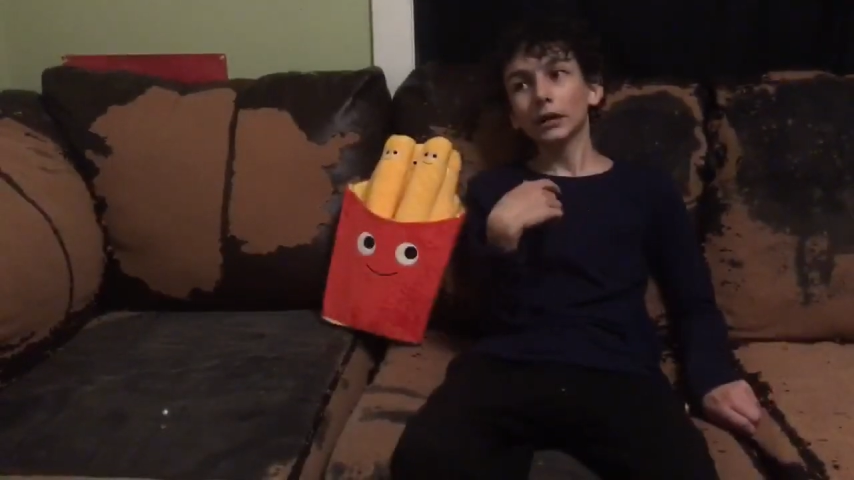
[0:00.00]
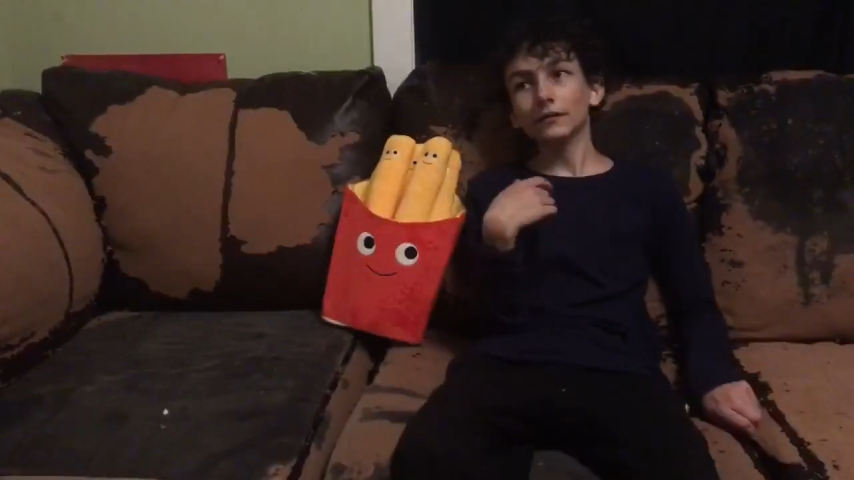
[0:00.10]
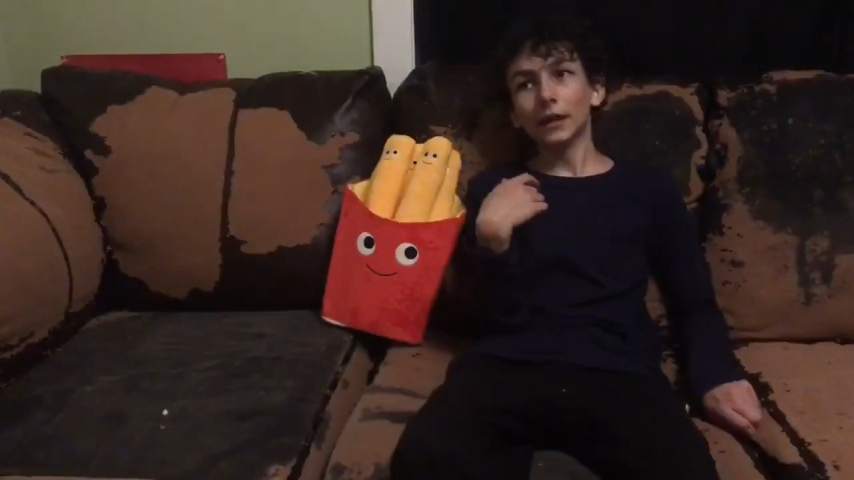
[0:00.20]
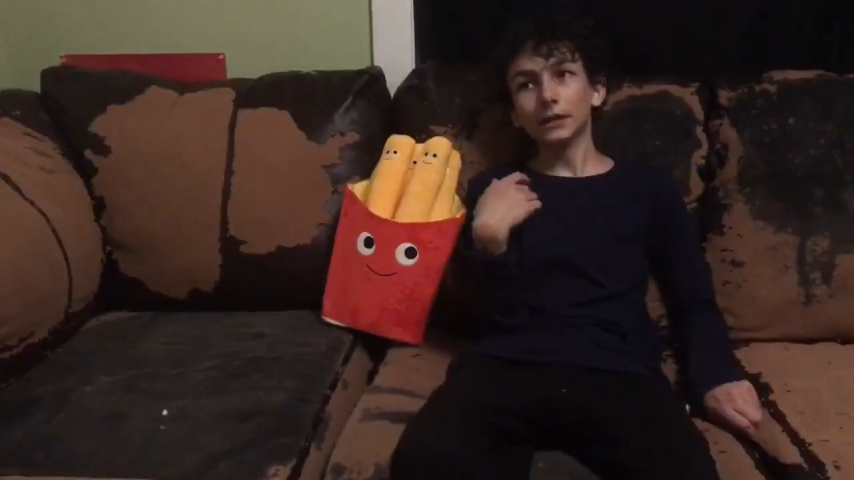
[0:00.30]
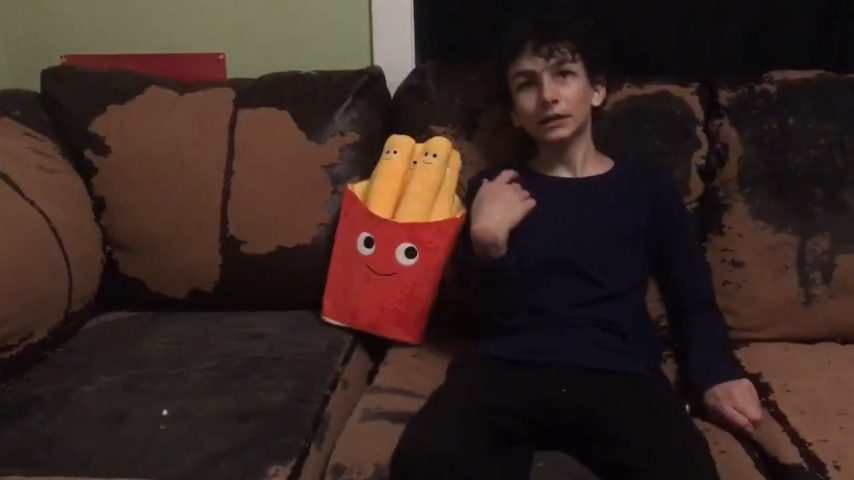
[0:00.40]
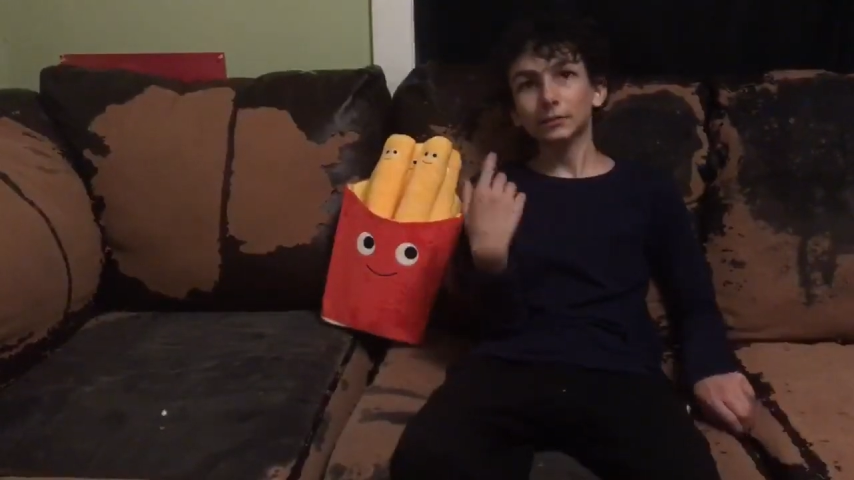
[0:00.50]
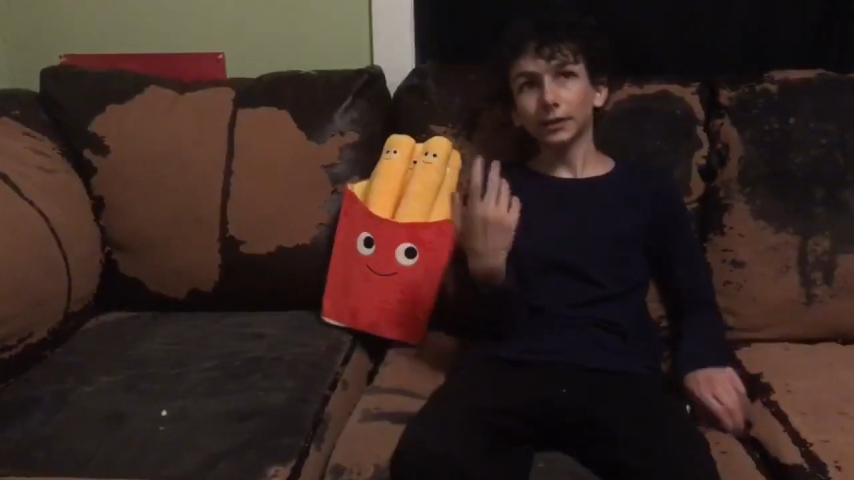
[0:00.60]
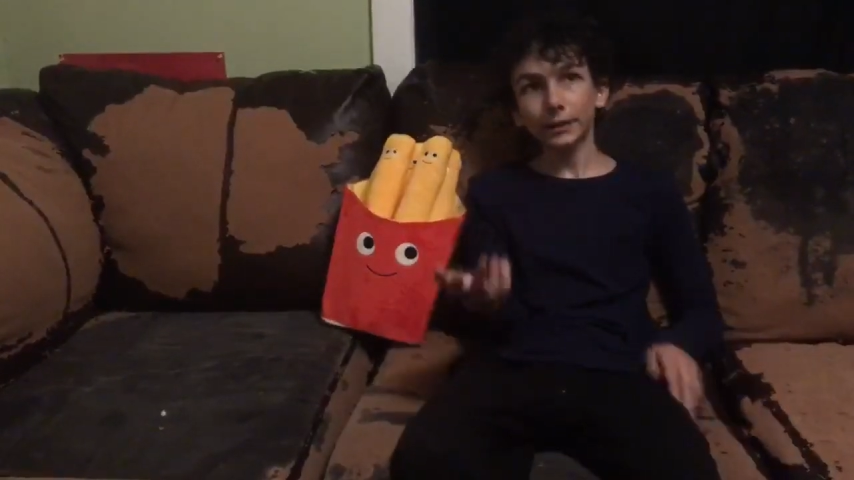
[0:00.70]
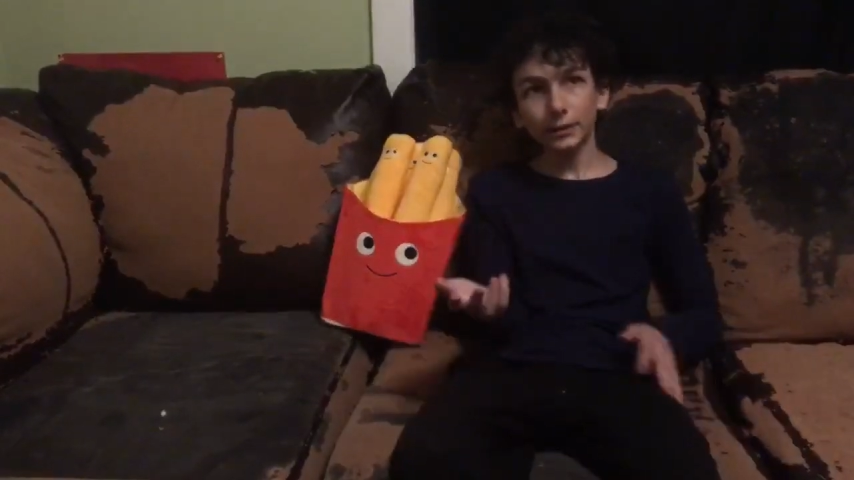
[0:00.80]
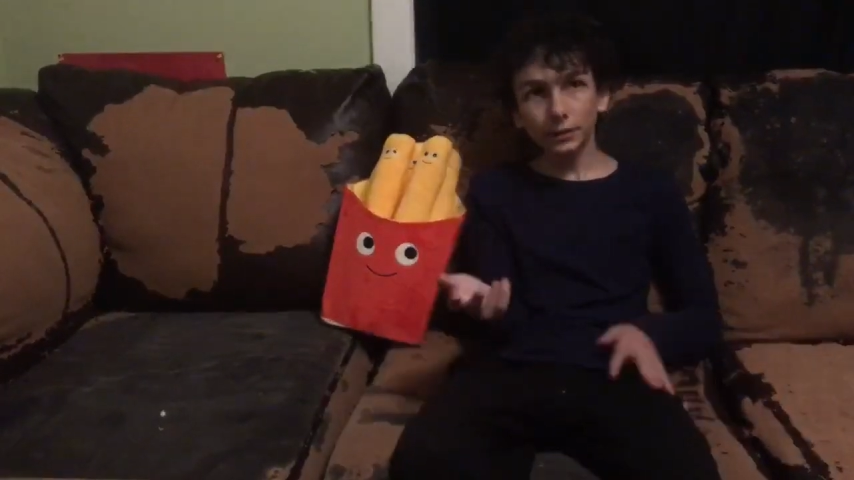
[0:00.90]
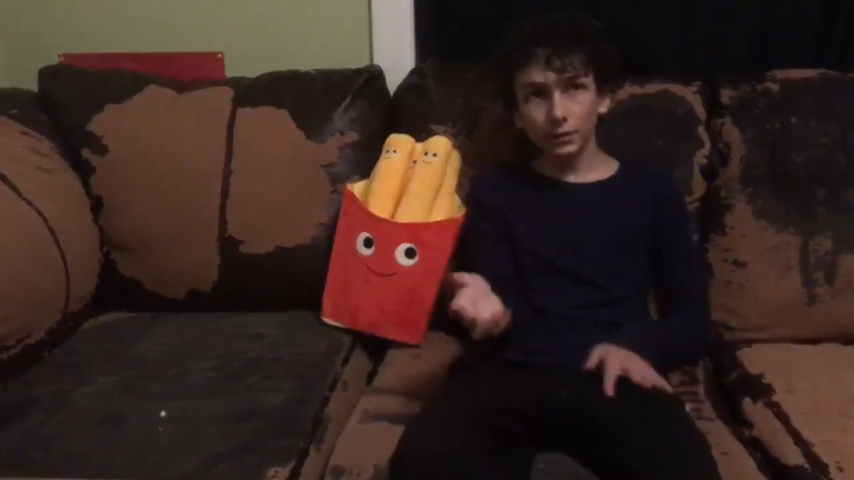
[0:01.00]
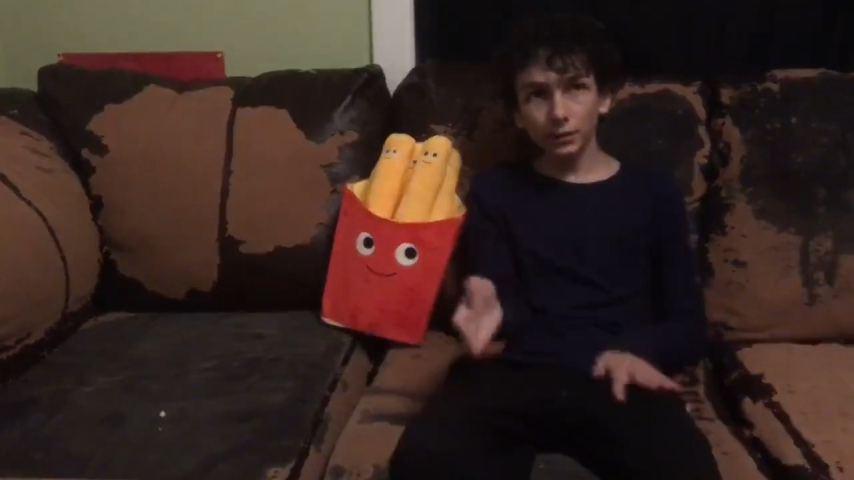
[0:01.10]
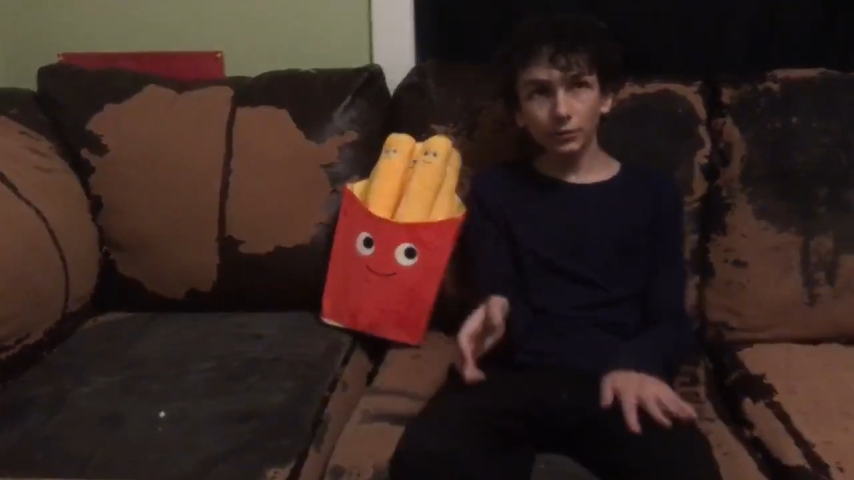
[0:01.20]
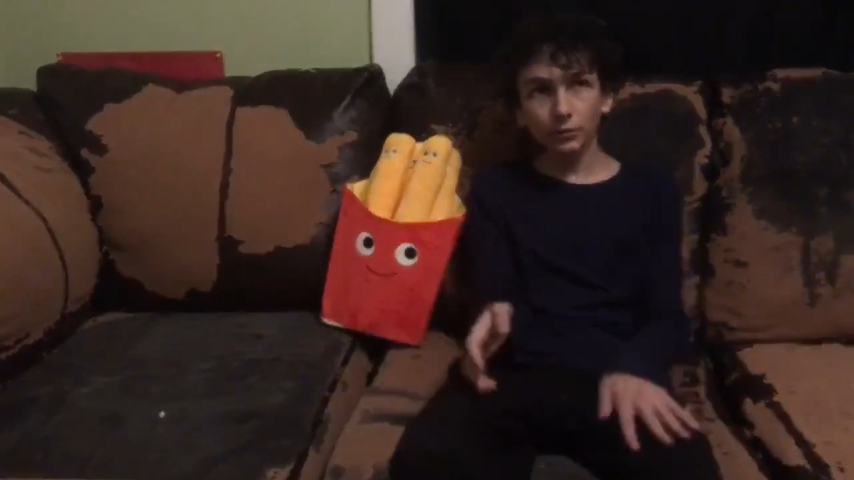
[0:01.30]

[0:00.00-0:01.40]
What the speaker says: if I explained it to you,